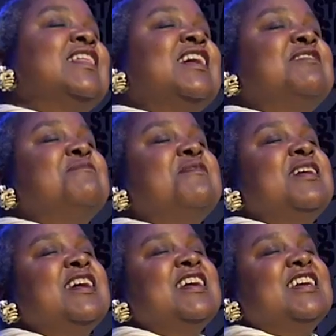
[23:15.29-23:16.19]
that
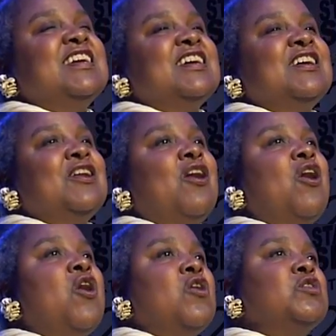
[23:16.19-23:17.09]
make it
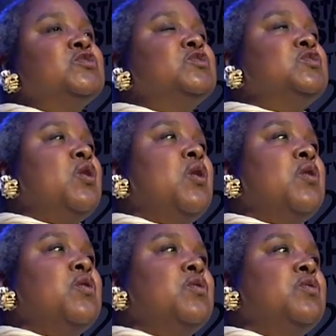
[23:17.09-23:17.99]
all
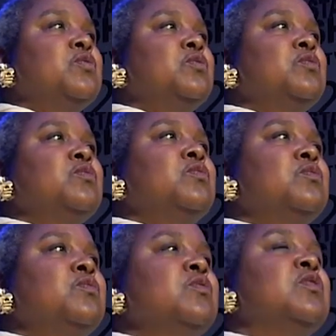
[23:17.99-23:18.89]

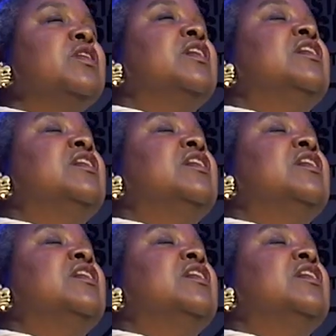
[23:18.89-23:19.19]
so.